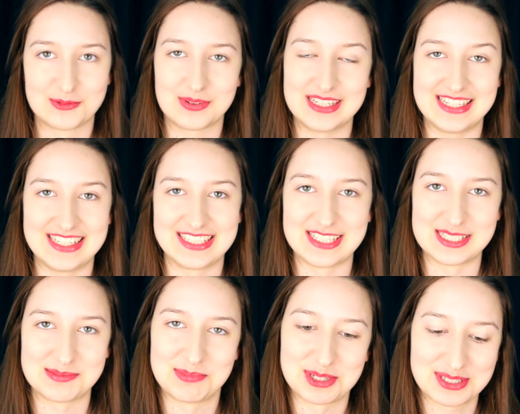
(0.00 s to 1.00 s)
reading
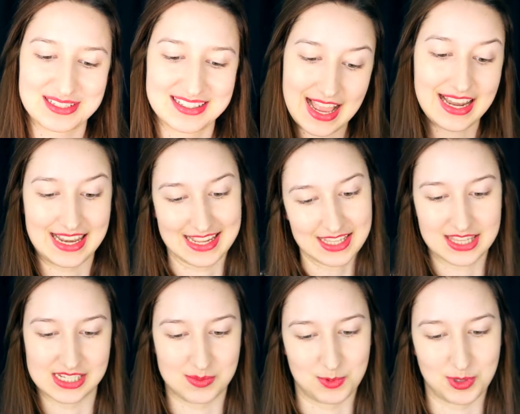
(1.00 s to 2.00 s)
this book. I like
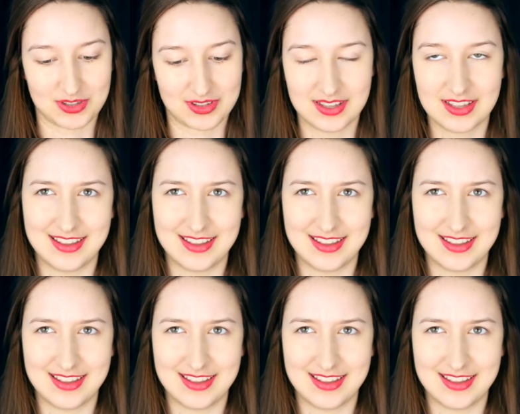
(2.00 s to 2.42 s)
this book.